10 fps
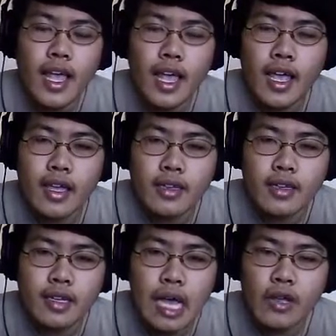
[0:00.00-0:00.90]
and
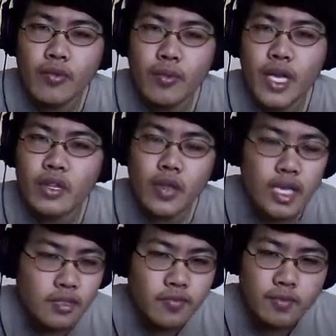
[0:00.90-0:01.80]
uh, I'll keep reminding you
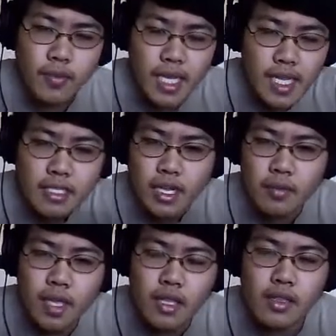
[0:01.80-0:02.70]
guys by that time,
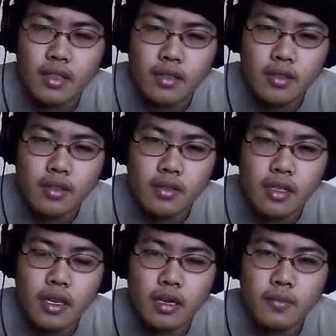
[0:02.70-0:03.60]
and you
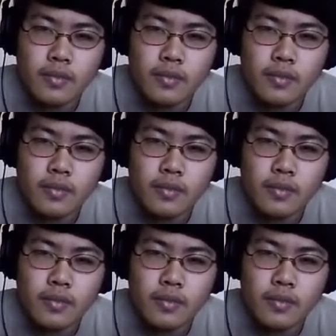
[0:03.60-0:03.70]
know,